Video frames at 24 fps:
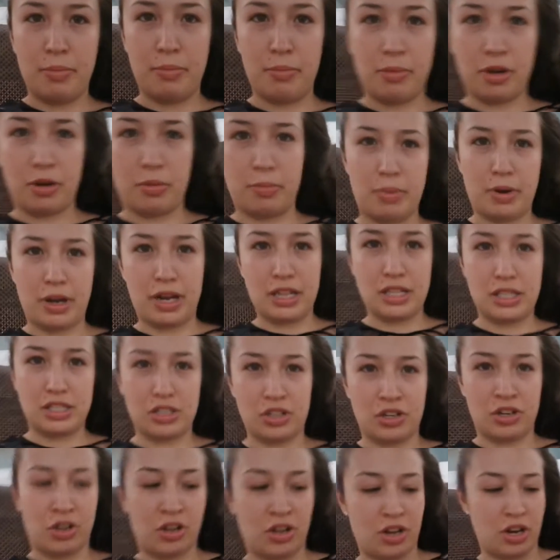bug bites
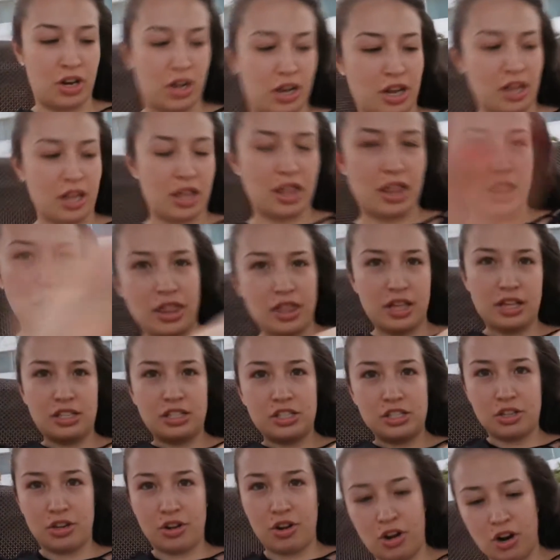on
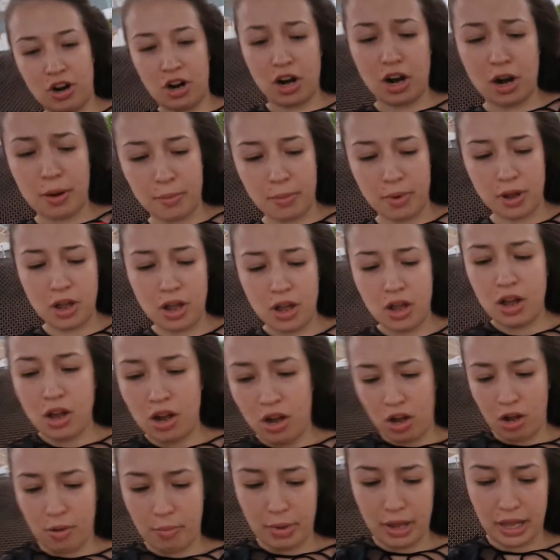this arm,
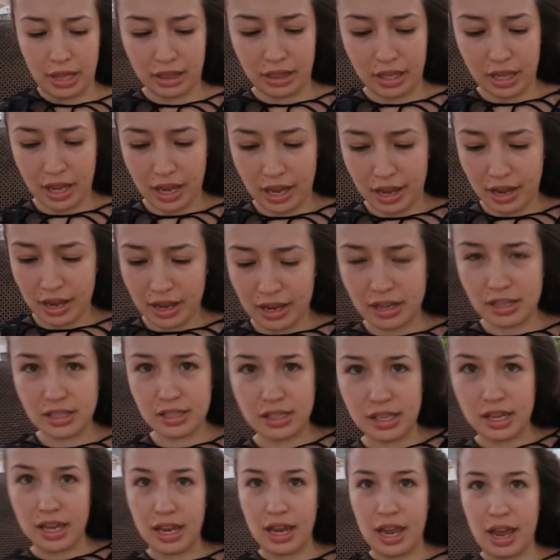on my
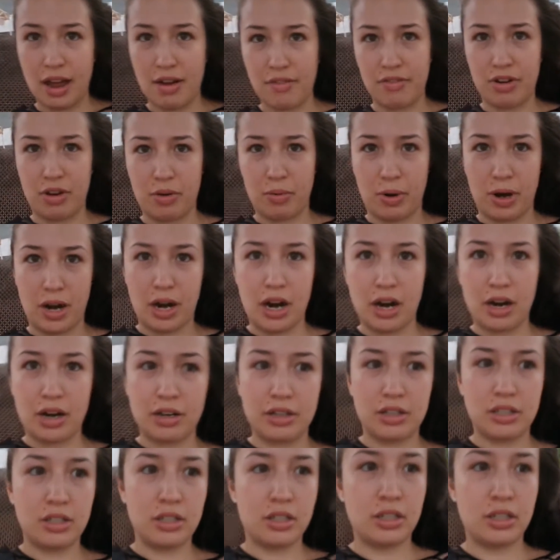legs, like everywhere.